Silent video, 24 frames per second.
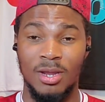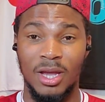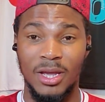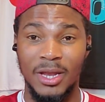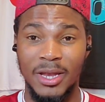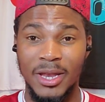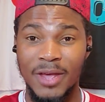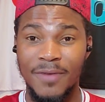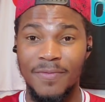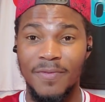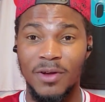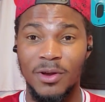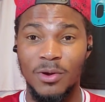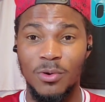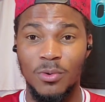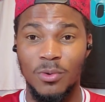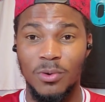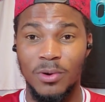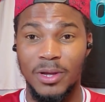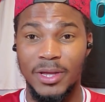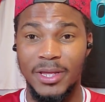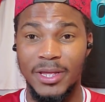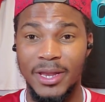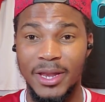you never
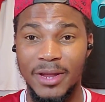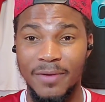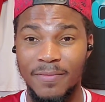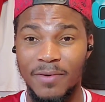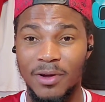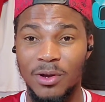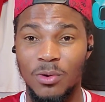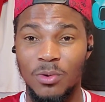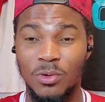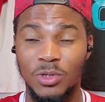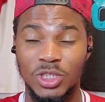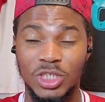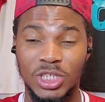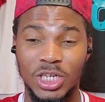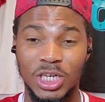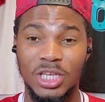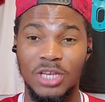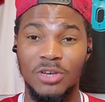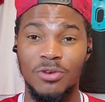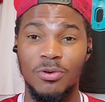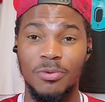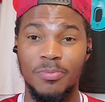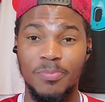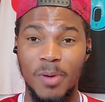know.
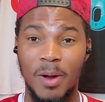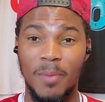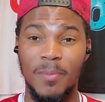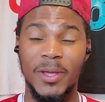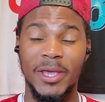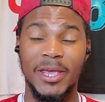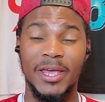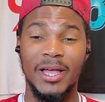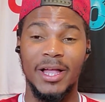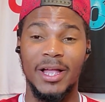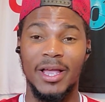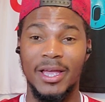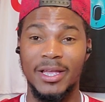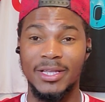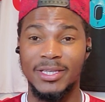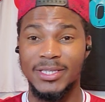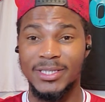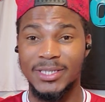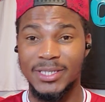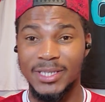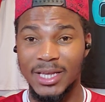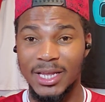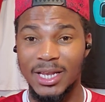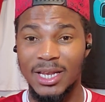Shaqiri probably can get
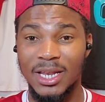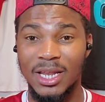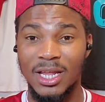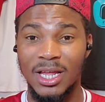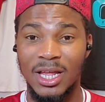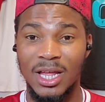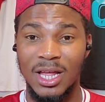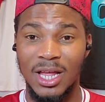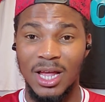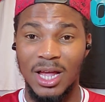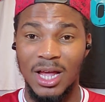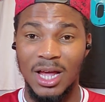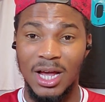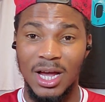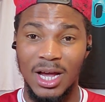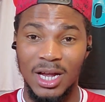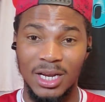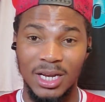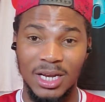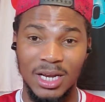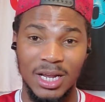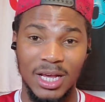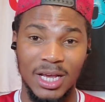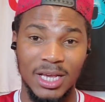sell.
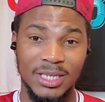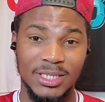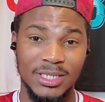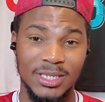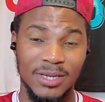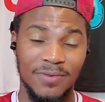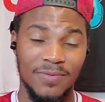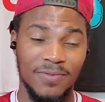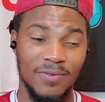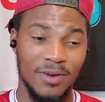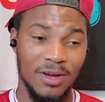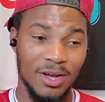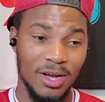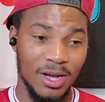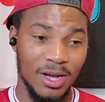And the likes of